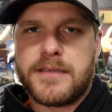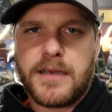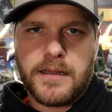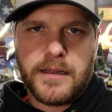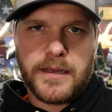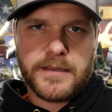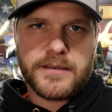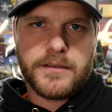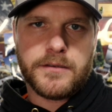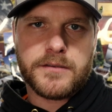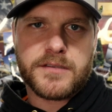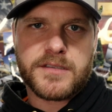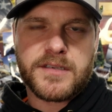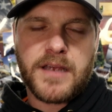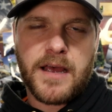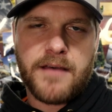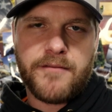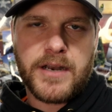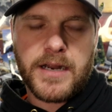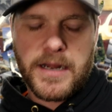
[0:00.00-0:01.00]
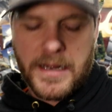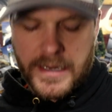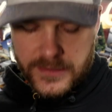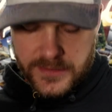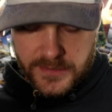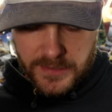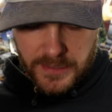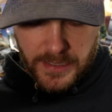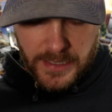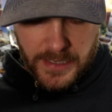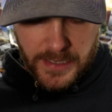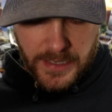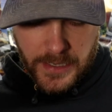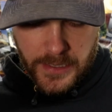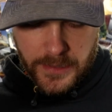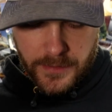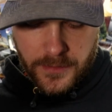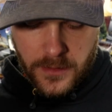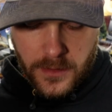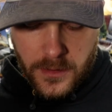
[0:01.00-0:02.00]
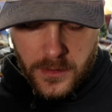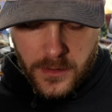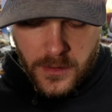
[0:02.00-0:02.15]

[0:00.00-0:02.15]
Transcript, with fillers: I like to use 7 aughts on